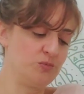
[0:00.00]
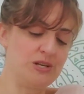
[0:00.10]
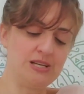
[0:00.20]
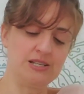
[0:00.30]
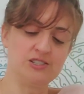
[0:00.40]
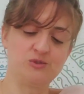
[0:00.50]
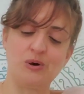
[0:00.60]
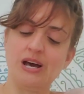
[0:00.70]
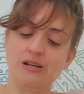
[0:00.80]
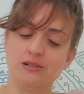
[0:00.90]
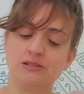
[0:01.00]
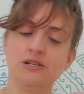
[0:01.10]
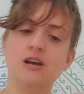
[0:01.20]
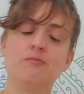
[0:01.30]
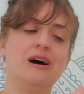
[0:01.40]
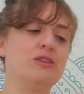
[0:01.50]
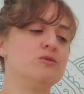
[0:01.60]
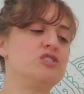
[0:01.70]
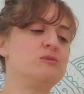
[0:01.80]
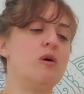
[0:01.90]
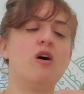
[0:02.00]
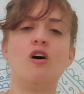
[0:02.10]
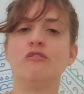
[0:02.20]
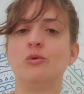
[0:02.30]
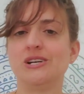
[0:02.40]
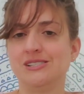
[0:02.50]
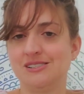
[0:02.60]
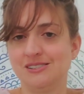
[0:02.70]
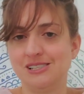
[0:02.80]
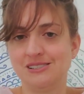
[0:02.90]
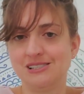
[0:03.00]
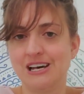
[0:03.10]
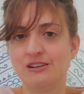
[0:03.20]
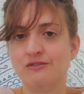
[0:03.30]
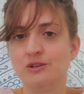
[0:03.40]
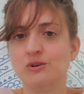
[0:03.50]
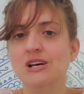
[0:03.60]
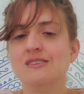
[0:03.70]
You're being inspired by those small voices inside of you.